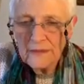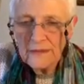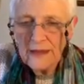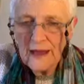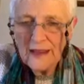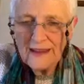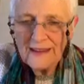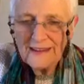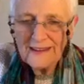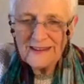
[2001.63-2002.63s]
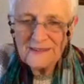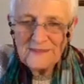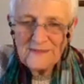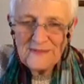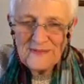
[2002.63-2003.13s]
Hi Linda,
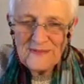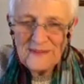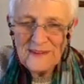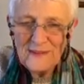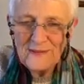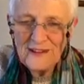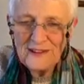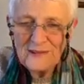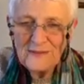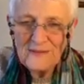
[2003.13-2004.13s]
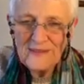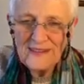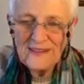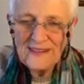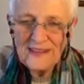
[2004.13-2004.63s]
you're welcome.
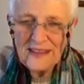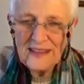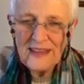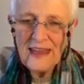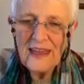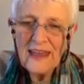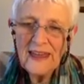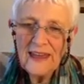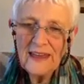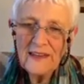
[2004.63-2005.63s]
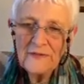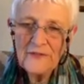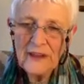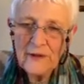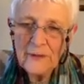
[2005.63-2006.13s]
I
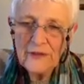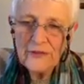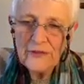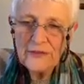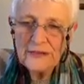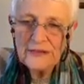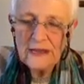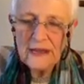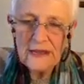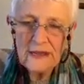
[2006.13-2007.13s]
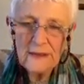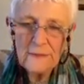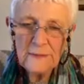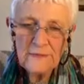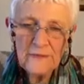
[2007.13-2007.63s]
feel with her that
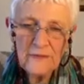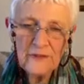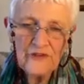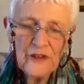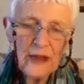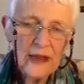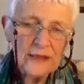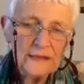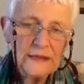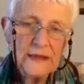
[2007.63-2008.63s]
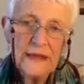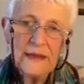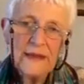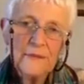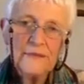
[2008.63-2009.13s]
she
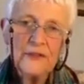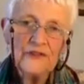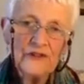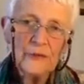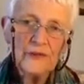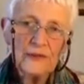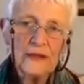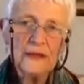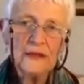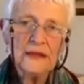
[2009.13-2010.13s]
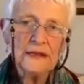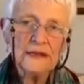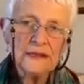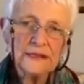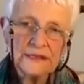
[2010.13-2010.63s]
was a lady
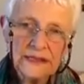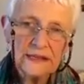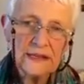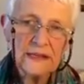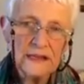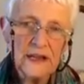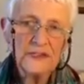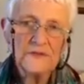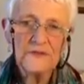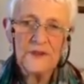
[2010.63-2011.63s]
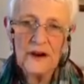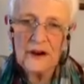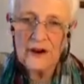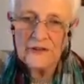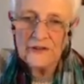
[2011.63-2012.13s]
that did a lot of
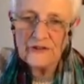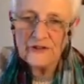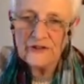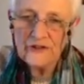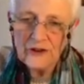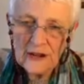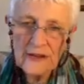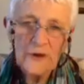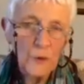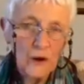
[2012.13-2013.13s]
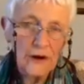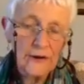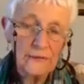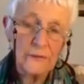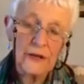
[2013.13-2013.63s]
hard tracking work,
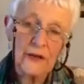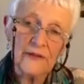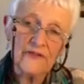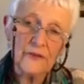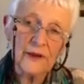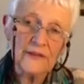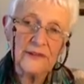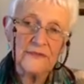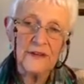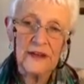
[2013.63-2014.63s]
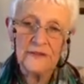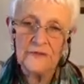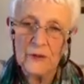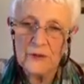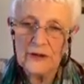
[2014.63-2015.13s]
because she wasn't afraid of
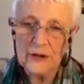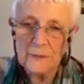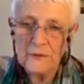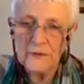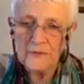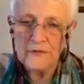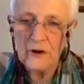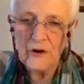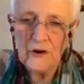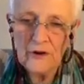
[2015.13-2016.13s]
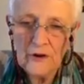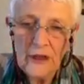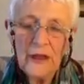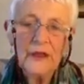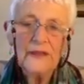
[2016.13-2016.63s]
rolling up her
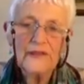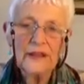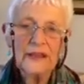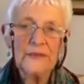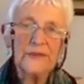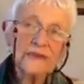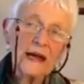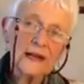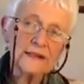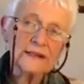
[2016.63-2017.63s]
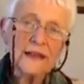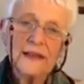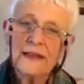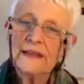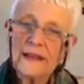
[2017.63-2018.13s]
sleeves and
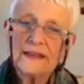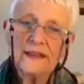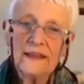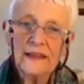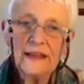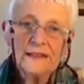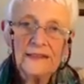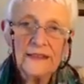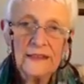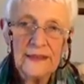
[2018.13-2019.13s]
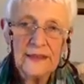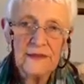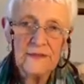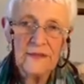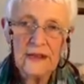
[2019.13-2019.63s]
getting into the thick
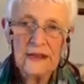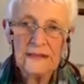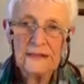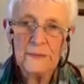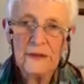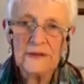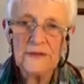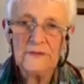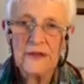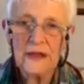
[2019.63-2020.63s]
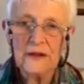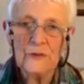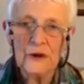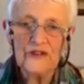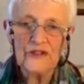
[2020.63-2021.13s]
of things, because I feel
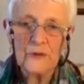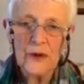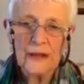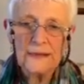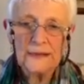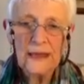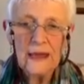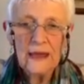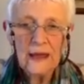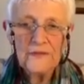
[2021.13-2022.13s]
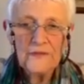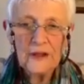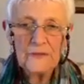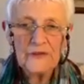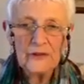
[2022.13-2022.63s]
where she was, I feel it
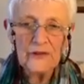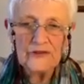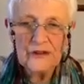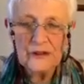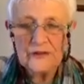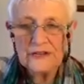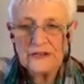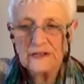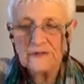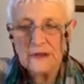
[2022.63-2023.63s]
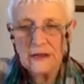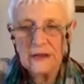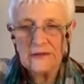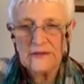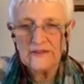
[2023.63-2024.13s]
was a country
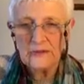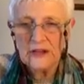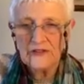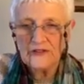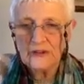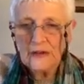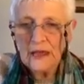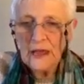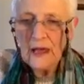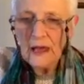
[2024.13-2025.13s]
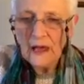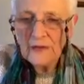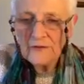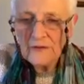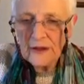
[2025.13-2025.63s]
situation. I
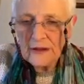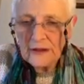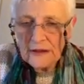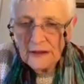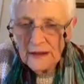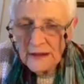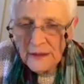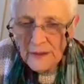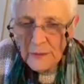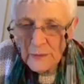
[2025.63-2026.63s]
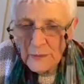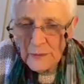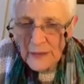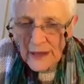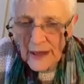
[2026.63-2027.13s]
feel,
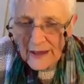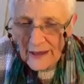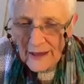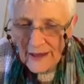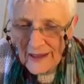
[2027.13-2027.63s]
Bianca,